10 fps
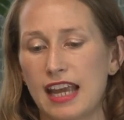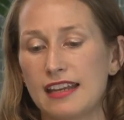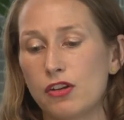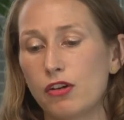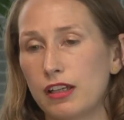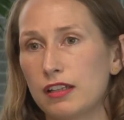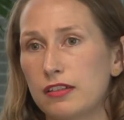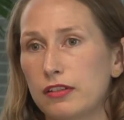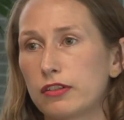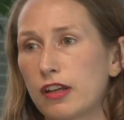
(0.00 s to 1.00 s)
and not in
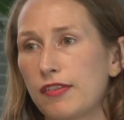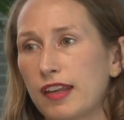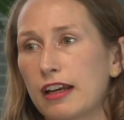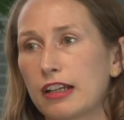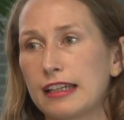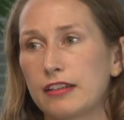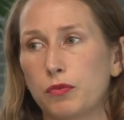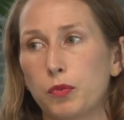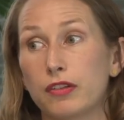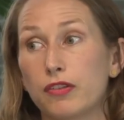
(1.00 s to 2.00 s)
digitising our
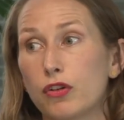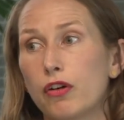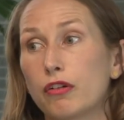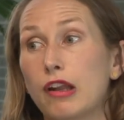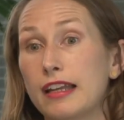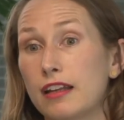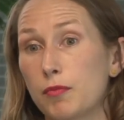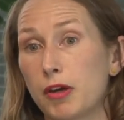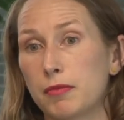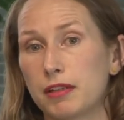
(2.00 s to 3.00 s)
collection, which is not online at
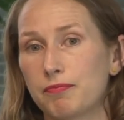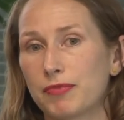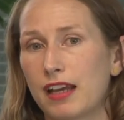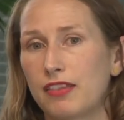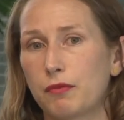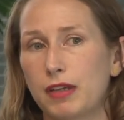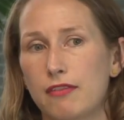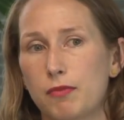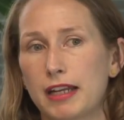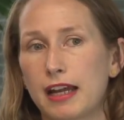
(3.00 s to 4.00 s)
the moment. I think we
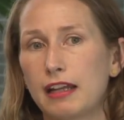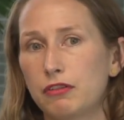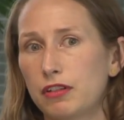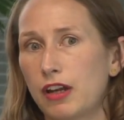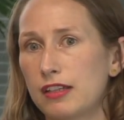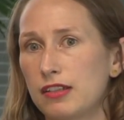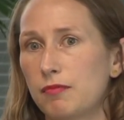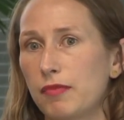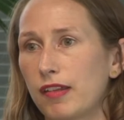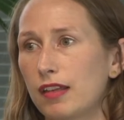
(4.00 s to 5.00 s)
have about 100
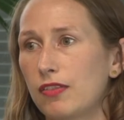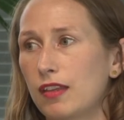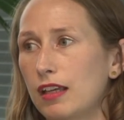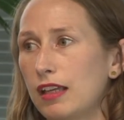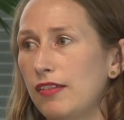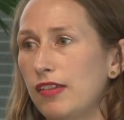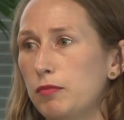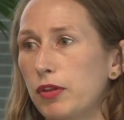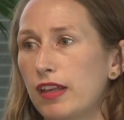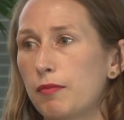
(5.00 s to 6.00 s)
items in the
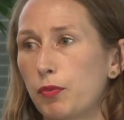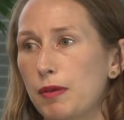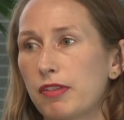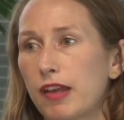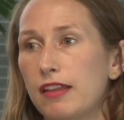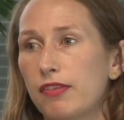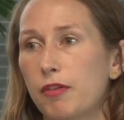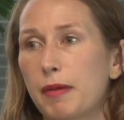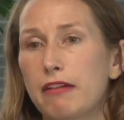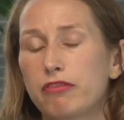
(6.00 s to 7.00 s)
NZ Museum's website.
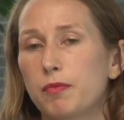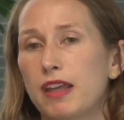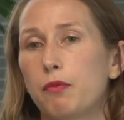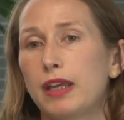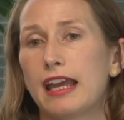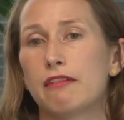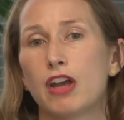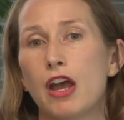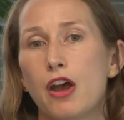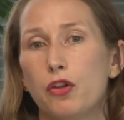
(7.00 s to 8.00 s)
So, apart from that, we have
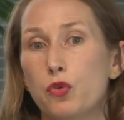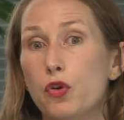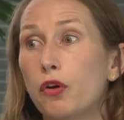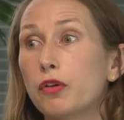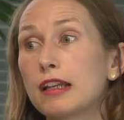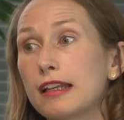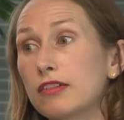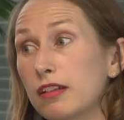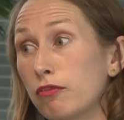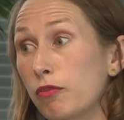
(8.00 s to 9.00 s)
no
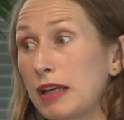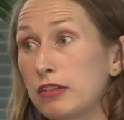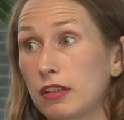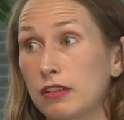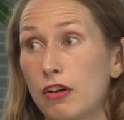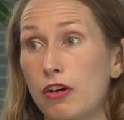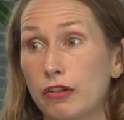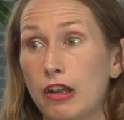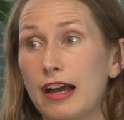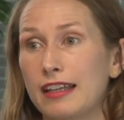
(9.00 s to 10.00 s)
collection information
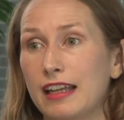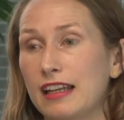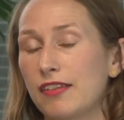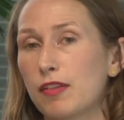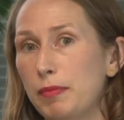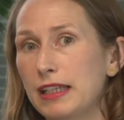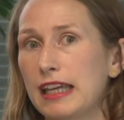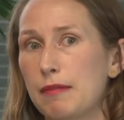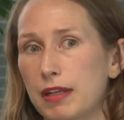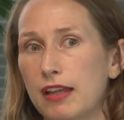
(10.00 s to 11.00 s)
online. And it's a big
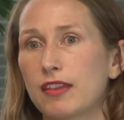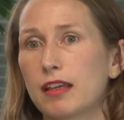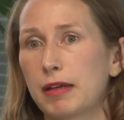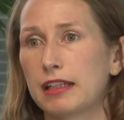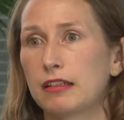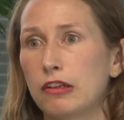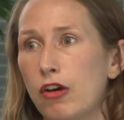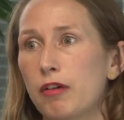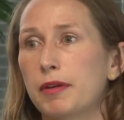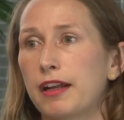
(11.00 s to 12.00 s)
gap, and I think about it a
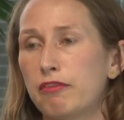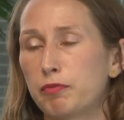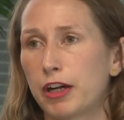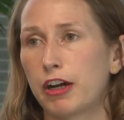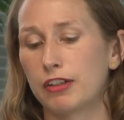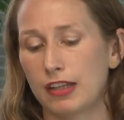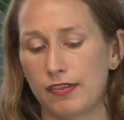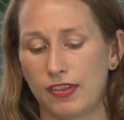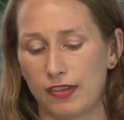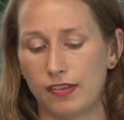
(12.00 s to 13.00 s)
lot, but I've
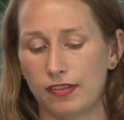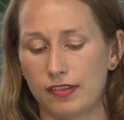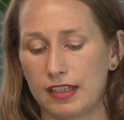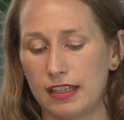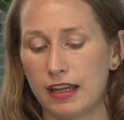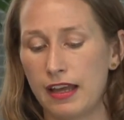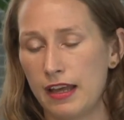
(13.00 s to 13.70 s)
prioritised this instead